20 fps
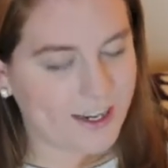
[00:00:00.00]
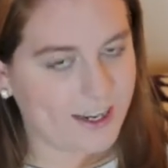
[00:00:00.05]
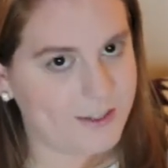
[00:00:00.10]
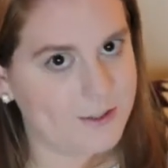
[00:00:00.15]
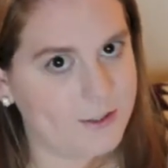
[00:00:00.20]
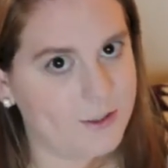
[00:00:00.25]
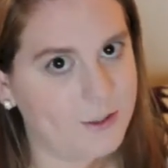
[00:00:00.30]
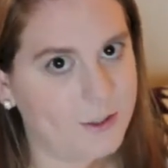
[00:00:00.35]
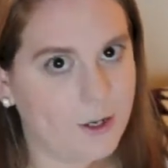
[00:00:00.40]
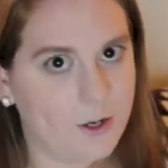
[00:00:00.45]

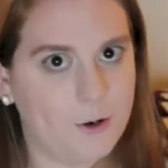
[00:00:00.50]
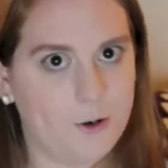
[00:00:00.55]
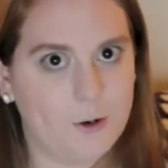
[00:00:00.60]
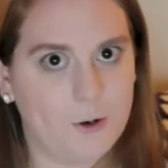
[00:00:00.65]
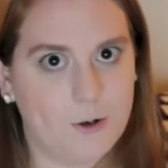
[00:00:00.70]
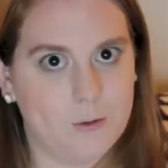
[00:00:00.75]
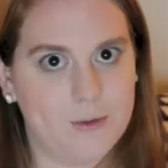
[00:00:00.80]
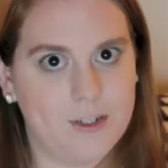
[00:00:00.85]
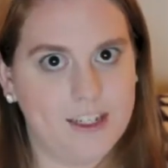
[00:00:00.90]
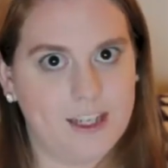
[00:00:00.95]
as you know,
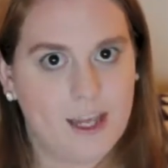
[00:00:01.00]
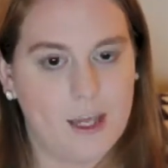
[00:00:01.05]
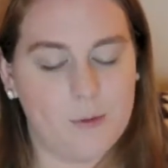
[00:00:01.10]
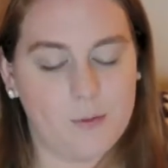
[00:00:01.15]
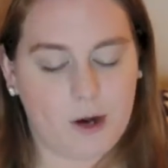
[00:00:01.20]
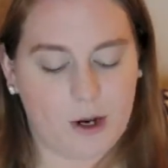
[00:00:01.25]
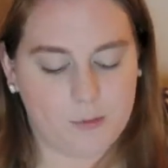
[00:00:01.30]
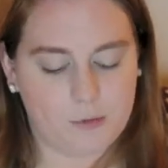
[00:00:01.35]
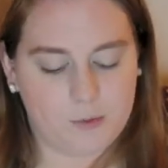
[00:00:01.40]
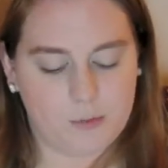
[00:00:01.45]
Urban Decay
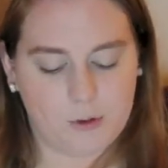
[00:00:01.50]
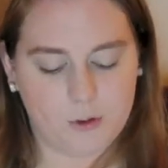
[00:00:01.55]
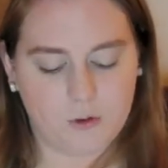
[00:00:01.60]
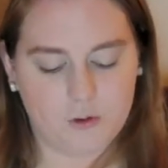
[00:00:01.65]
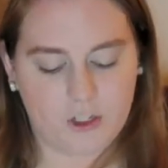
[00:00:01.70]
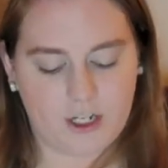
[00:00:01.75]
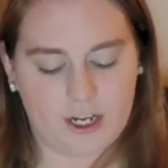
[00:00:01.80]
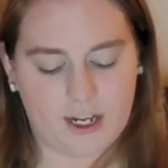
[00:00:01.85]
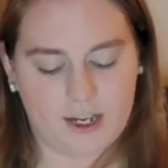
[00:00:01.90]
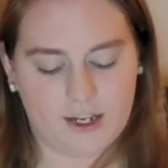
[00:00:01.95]
Primer
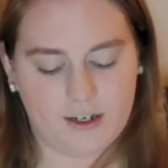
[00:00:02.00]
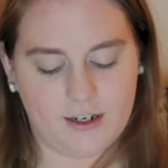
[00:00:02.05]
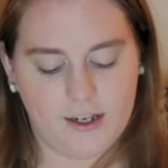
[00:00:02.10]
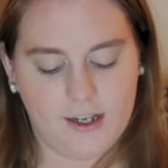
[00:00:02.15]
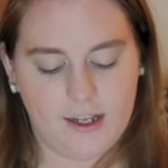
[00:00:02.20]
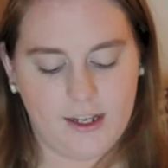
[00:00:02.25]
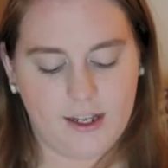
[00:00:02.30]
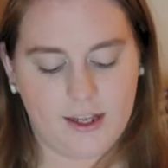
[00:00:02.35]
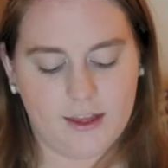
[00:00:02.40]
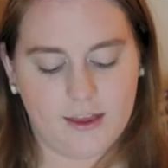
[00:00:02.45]
Potion,
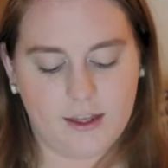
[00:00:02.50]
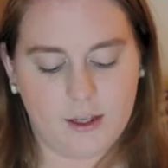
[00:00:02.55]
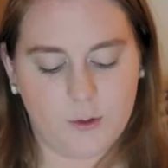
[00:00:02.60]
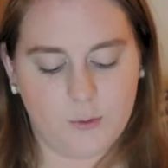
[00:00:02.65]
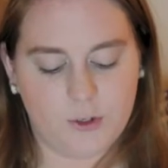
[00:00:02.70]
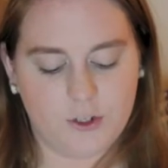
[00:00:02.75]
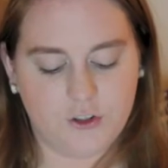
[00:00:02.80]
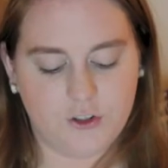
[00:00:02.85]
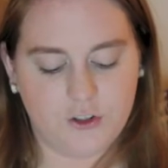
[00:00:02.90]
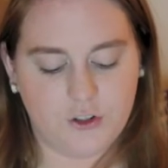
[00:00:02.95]
the
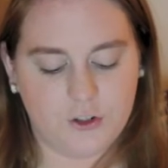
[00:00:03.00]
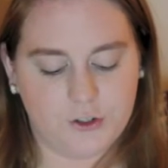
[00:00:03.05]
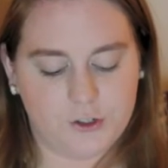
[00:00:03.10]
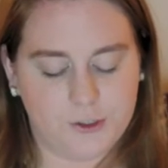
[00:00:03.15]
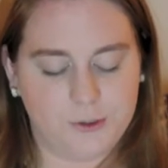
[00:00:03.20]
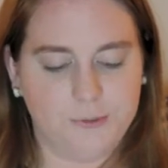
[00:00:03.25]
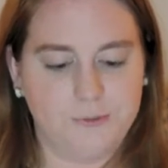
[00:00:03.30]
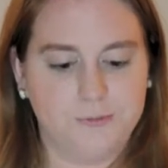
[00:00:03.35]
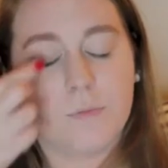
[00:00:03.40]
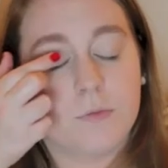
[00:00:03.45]

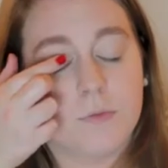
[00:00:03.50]
original.